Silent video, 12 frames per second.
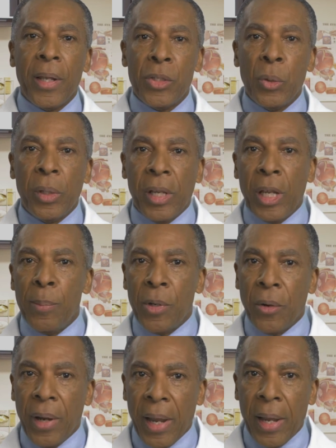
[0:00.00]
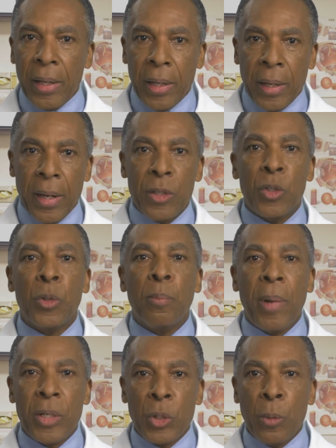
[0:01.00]
that you keep your head in a
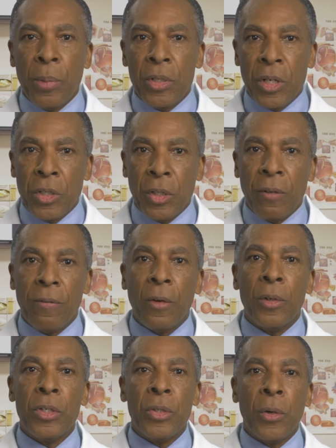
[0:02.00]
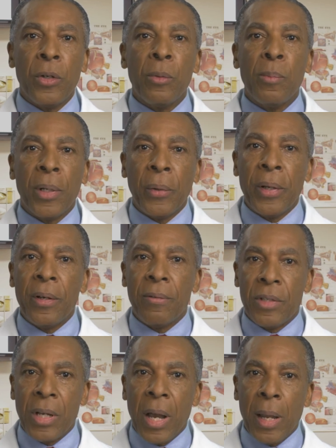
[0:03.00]
special position for a certain period
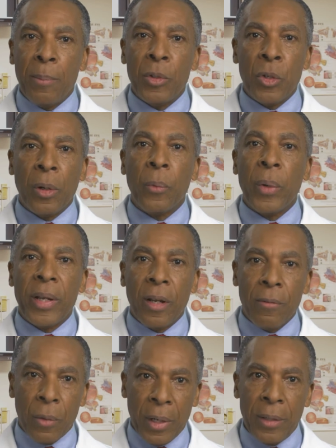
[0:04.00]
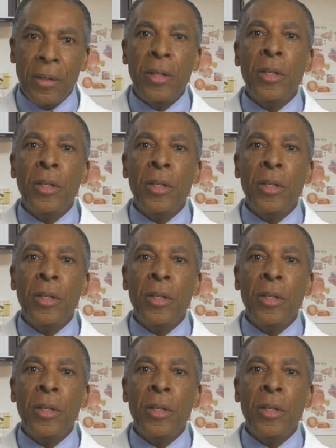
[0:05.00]
of time during recovery